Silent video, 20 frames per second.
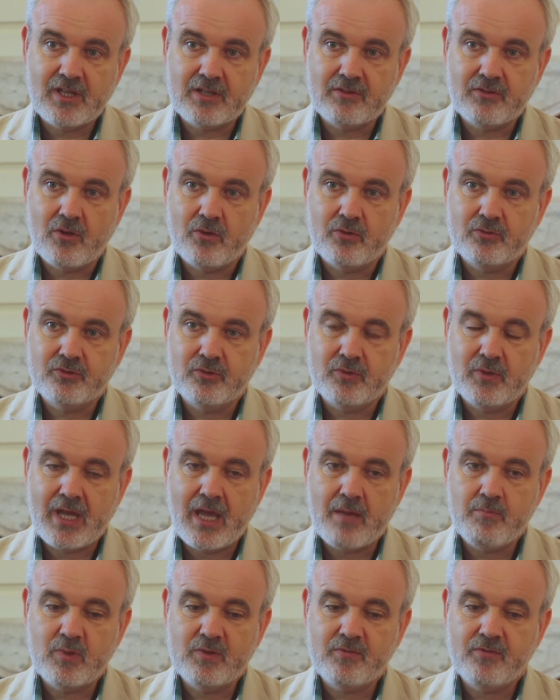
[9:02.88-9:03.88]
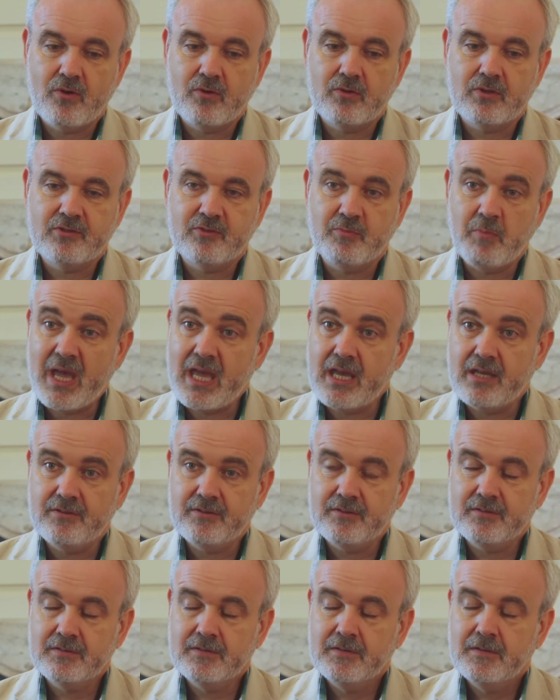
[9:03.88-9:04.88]
that those who came before us
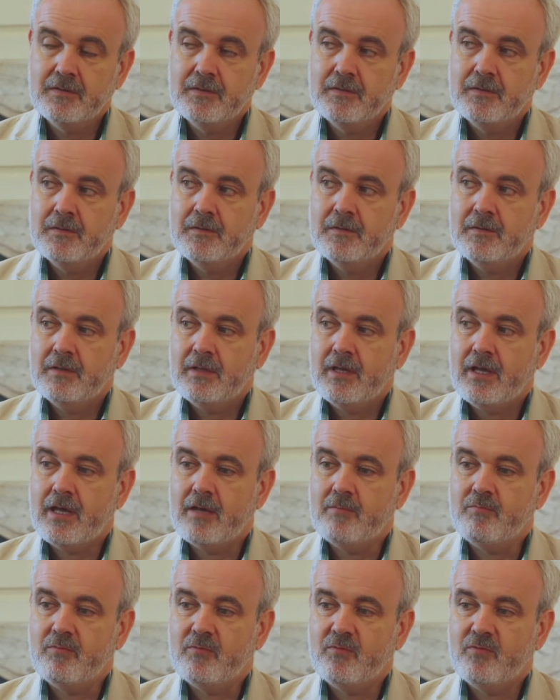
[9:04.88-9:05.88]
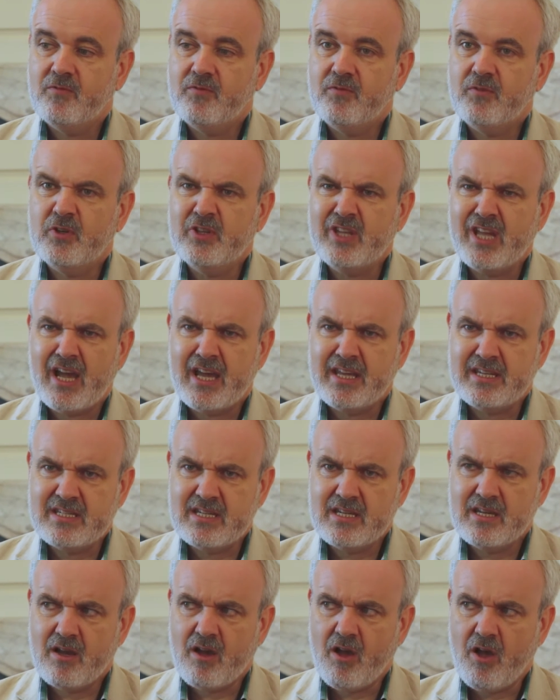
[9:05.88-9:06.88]
made. For the
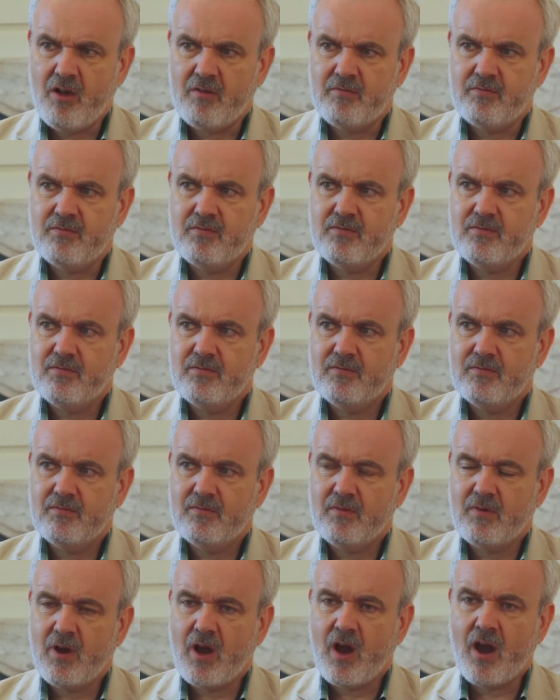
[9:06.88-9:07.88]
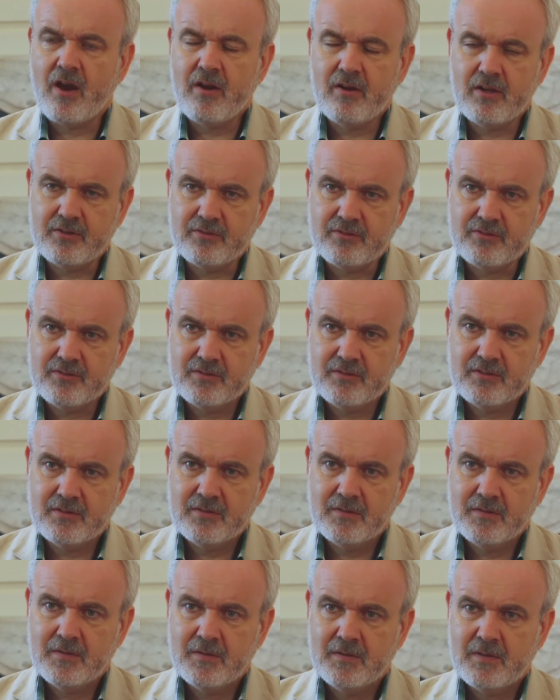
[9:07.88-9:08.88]
idea of Ireland,
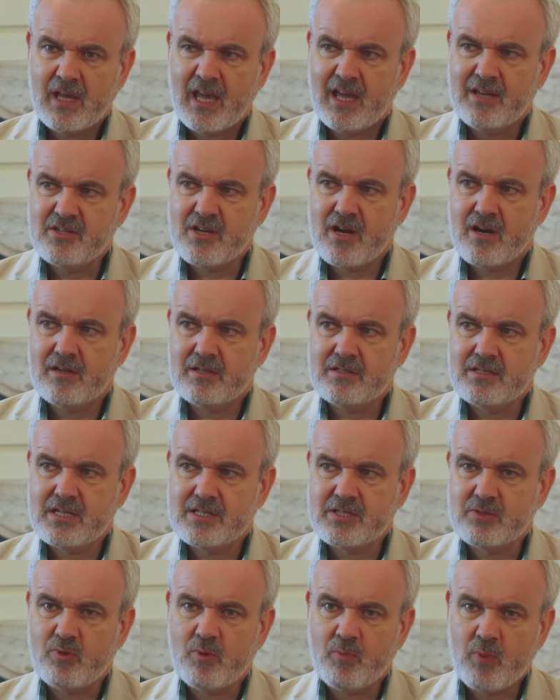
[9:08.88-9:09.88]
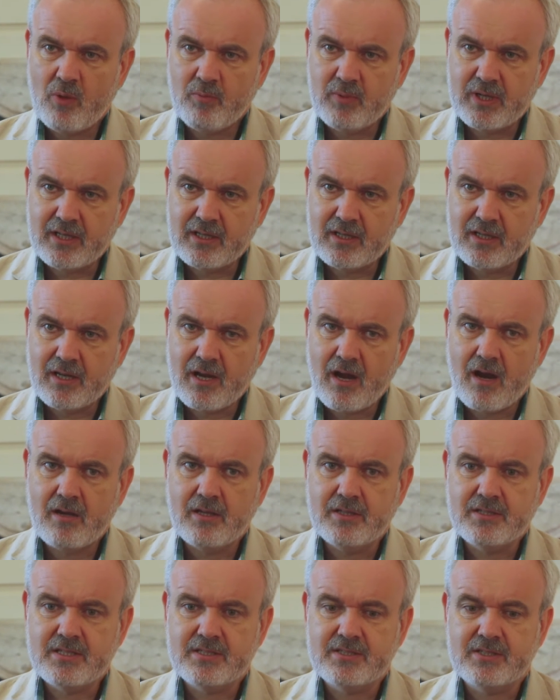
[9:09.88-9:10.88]
and Ireland as a republic, and
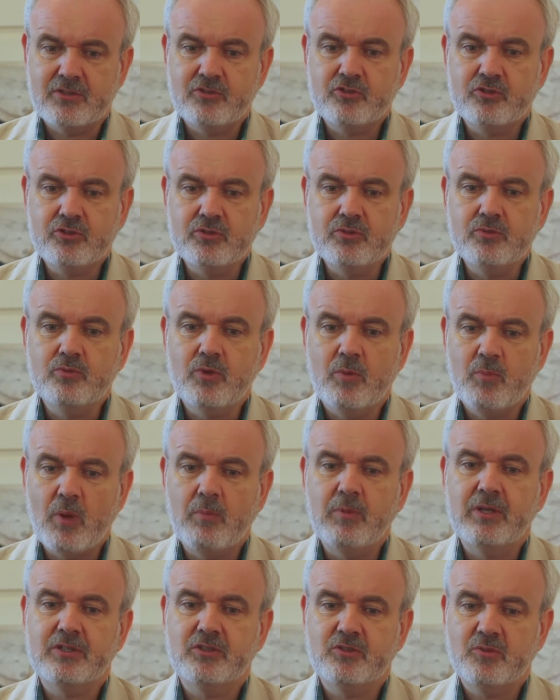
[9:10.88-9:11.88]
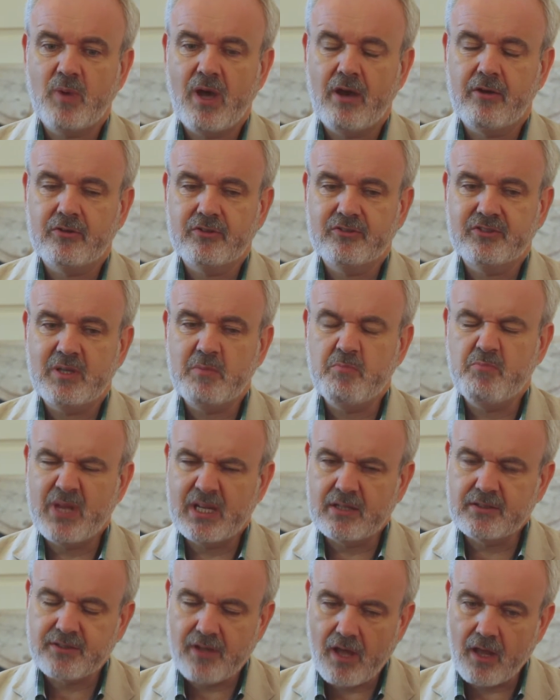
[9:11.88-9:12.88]
Ireland as a true republican democracy
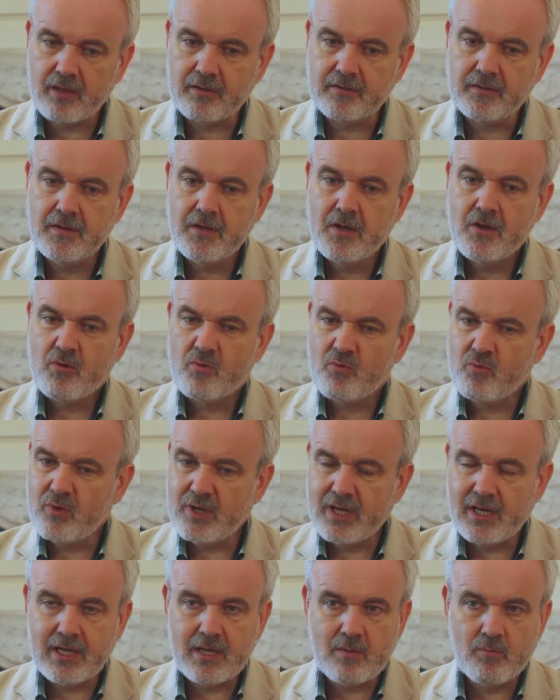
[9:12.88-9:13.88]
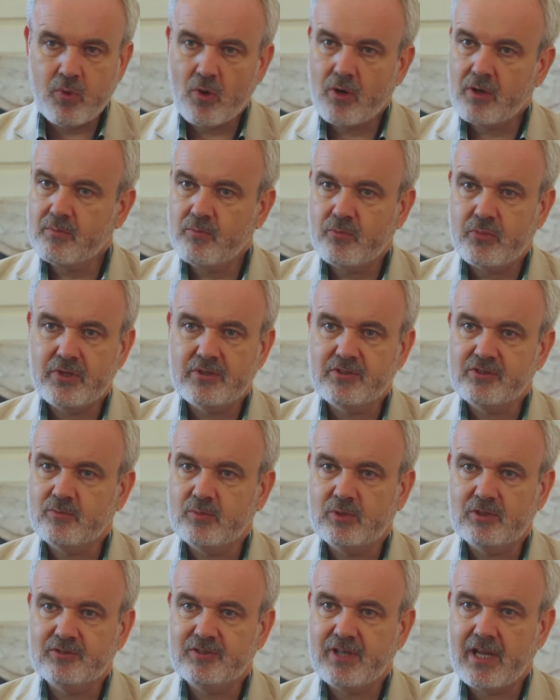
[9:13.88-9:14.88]
built on really important
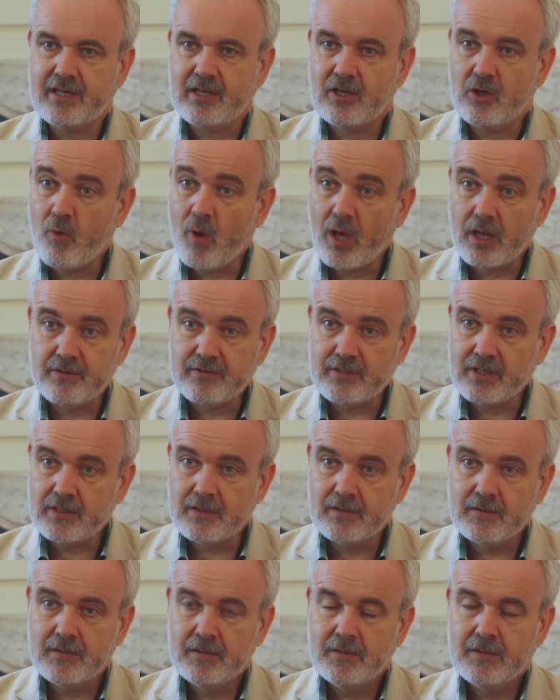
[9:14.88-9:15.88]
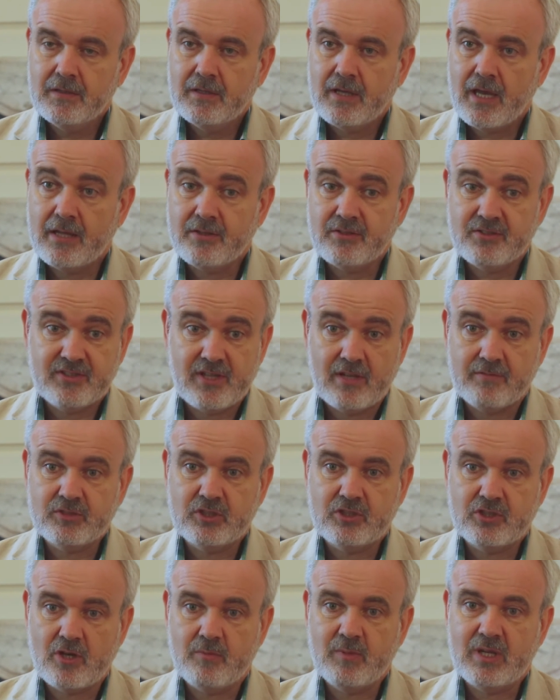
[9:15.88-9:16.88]
principles like equality and
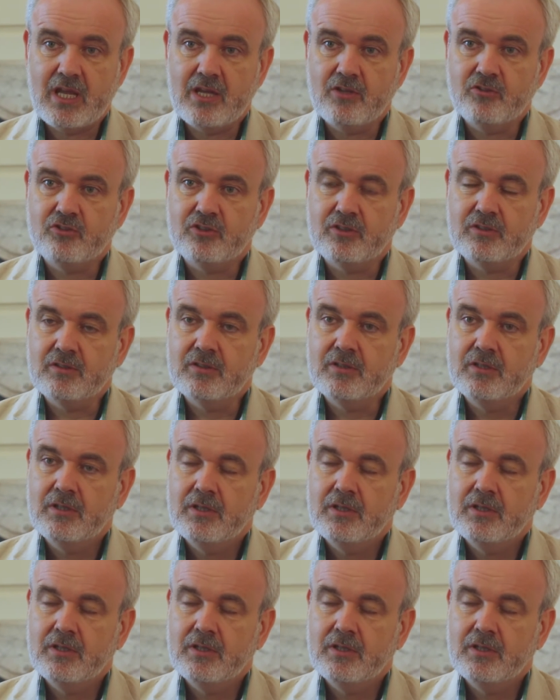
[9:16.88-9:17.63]
self-determination,